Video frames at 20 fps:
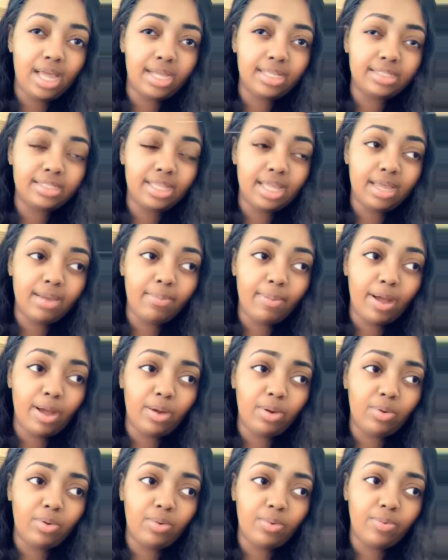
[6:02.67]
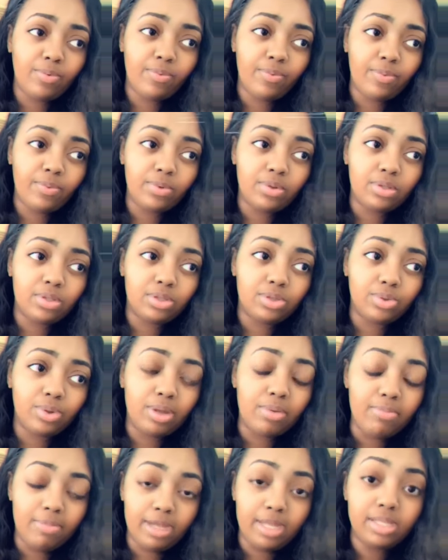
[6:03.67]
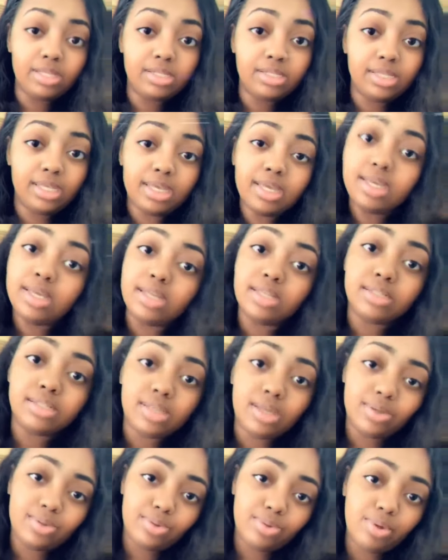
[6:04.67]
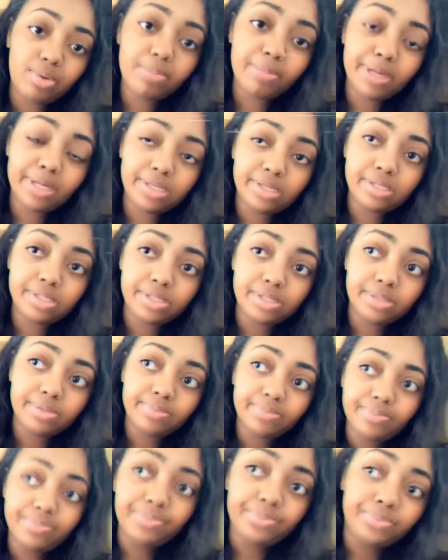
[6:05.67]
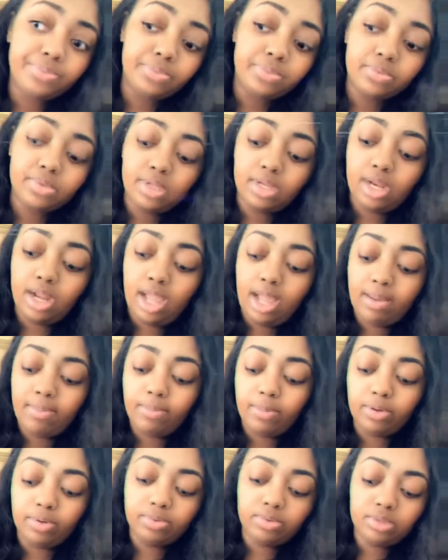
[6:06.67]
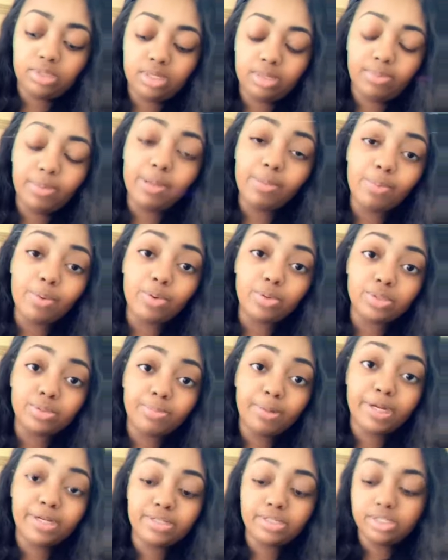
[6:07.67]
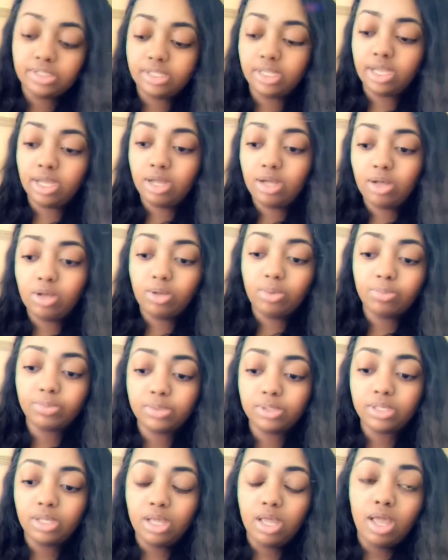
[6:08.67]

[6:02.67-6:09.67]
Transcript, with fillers: I'll say about three months. Yeah, so three months. I moved to the people who was purchasing homes.